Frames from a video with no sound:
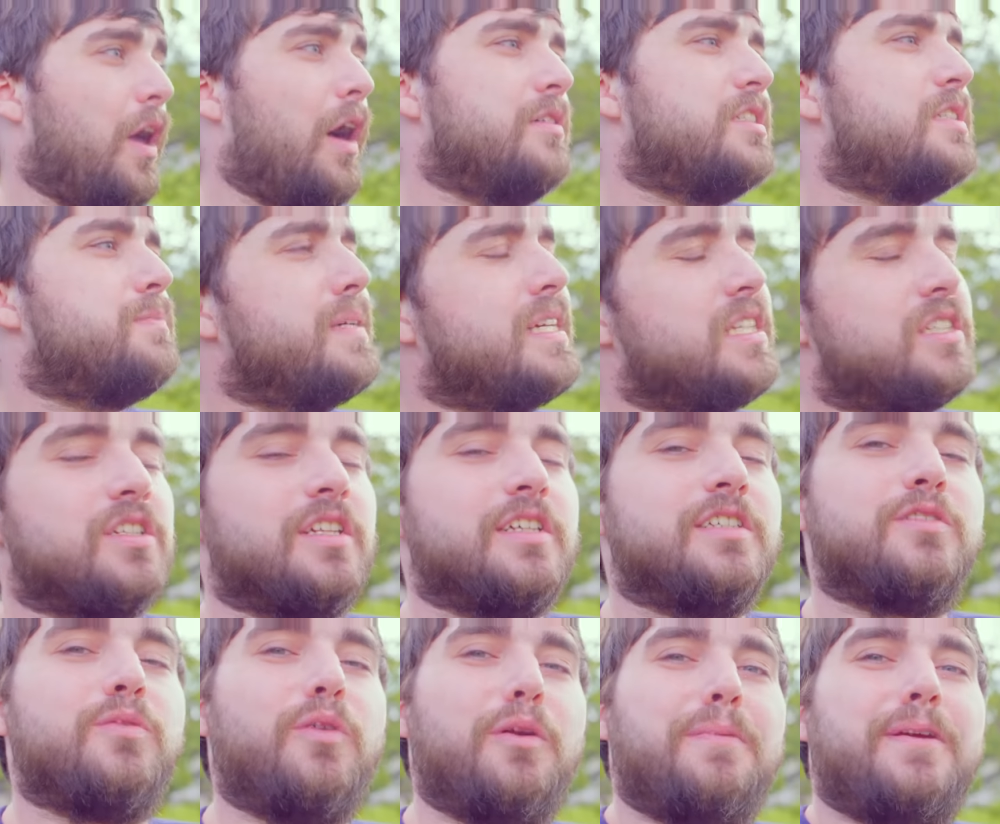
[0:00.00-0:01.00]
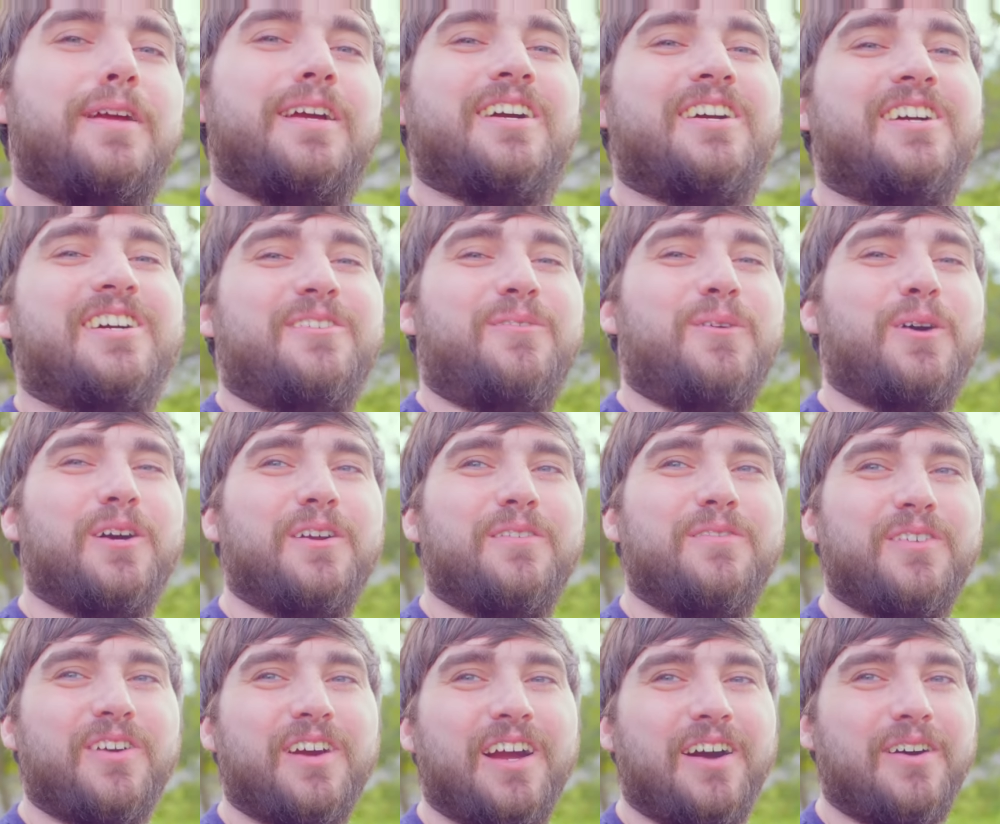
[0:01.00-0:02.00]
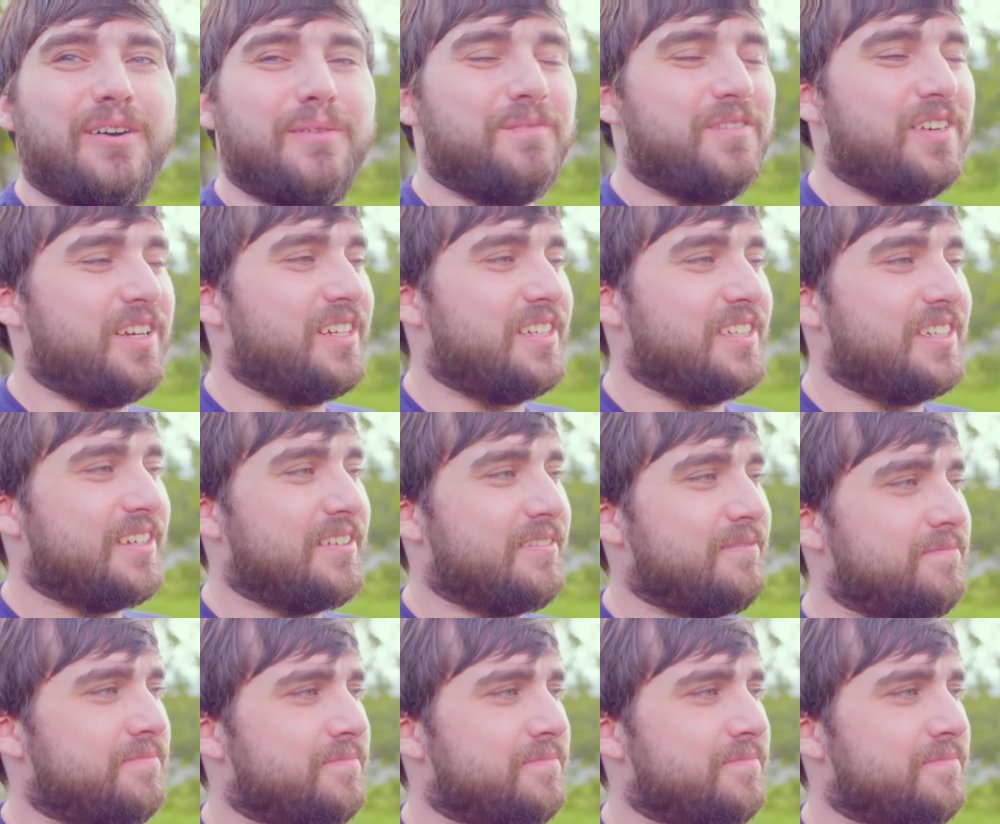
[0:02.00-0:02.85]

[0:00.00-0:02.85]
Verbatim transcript: Speechless would be a good word for how I'm feeling.